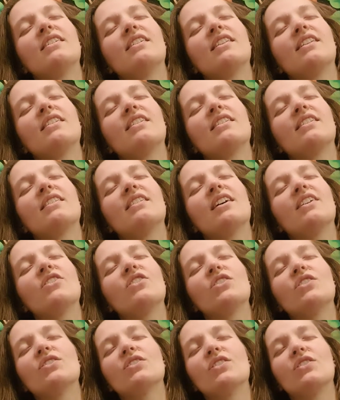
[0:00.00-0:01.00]
this is not
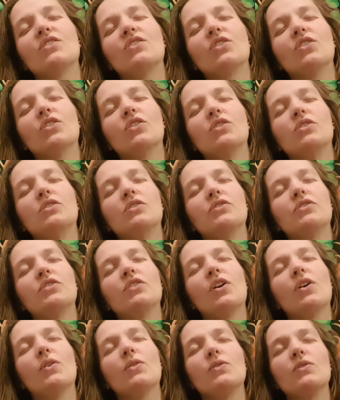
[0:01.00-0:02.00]
just a circle of
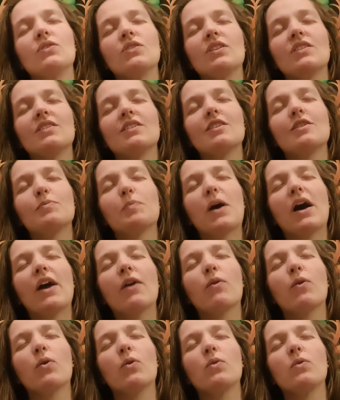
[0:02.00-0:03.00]
stones, it's a
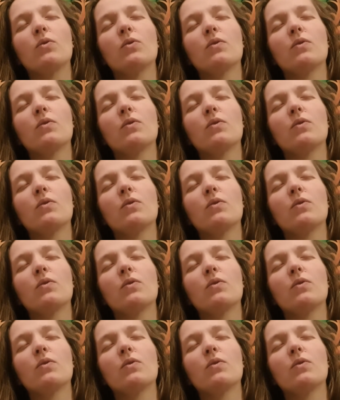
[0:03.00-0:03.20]
spiral.